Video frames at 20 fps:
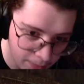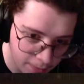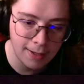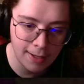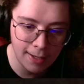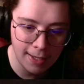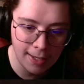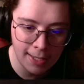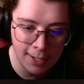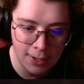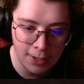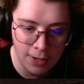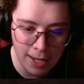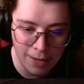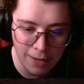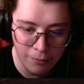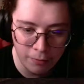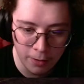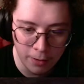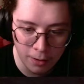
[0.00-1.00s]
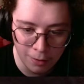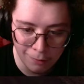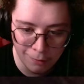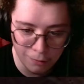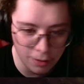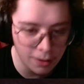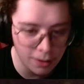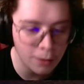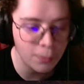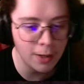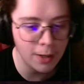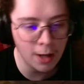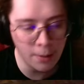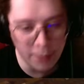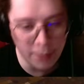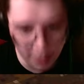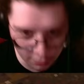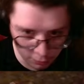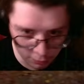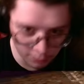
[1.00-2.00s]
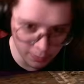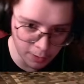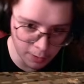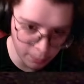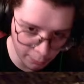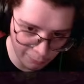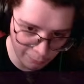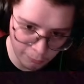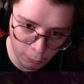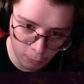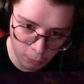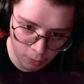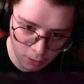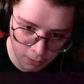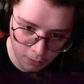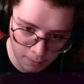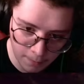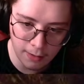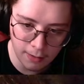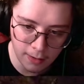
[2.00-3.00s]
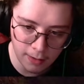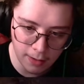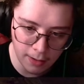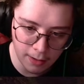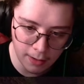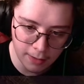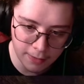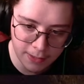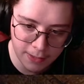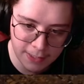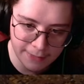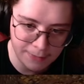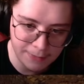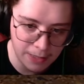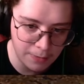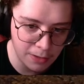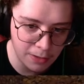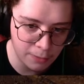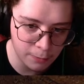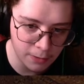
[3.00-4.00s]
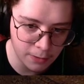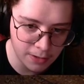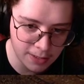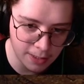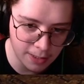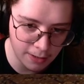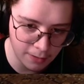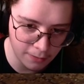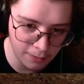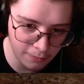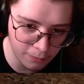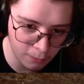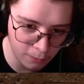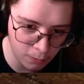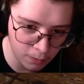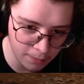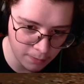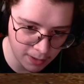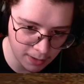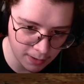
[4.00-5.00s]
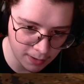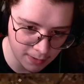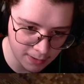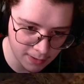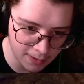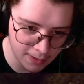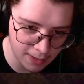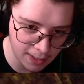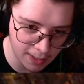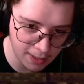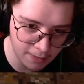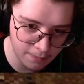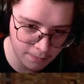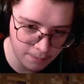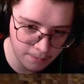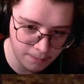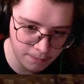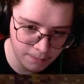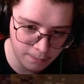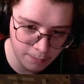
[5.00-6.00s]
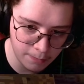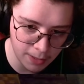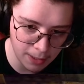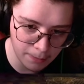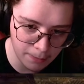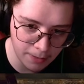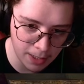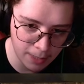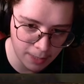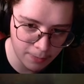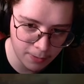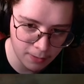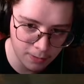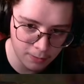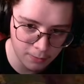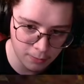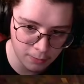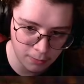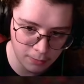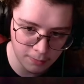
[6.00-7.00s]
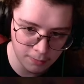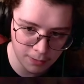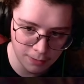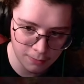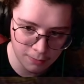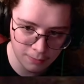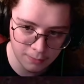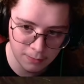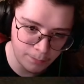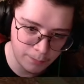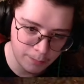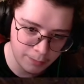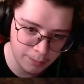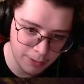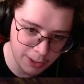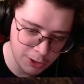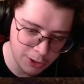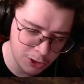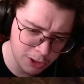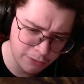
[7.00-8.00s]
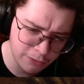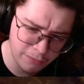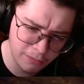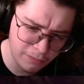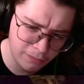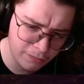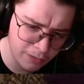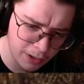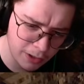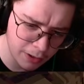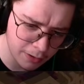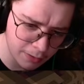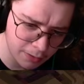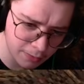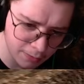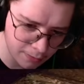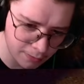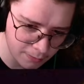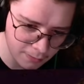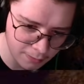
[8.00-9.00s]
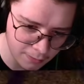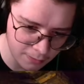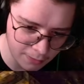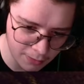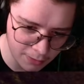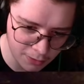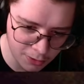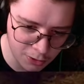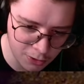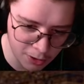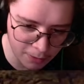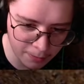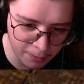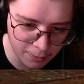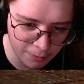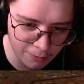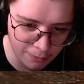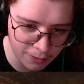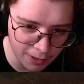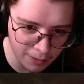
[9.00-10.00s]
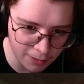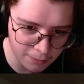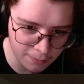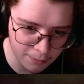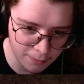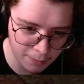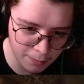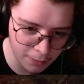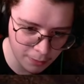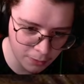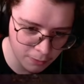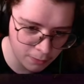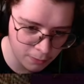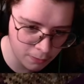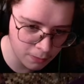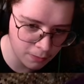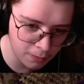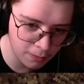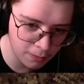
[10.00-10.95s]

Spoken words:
And if we go over here, we got bedroom number 4. This is maybe the worst out of the 4 because it's got a big pipe going through the middle. But it's just for fun. You just jump over it. Parkour.